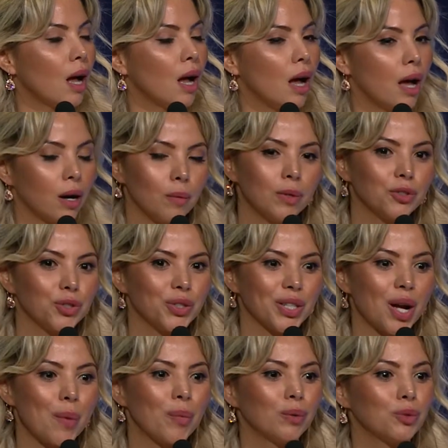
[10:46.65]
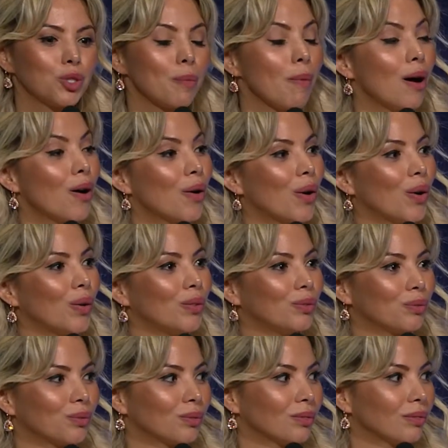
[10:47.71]
I don't want you to come home tomorrow,
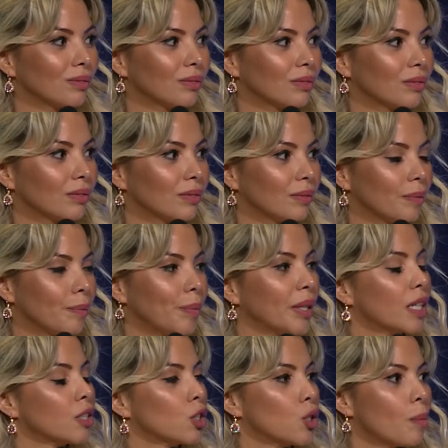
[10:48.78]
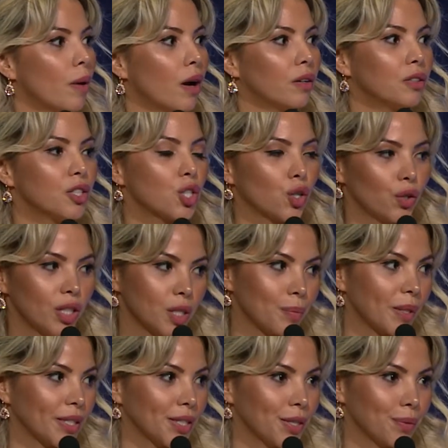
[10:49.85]
because tomorrow is
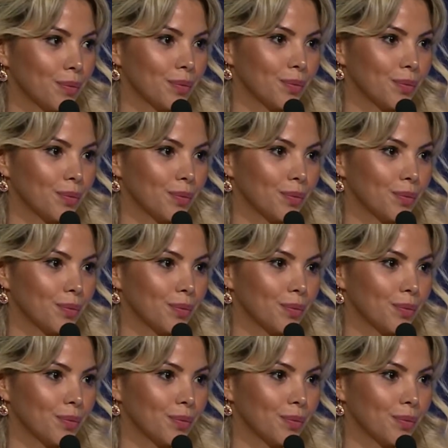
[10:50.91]
Christmas,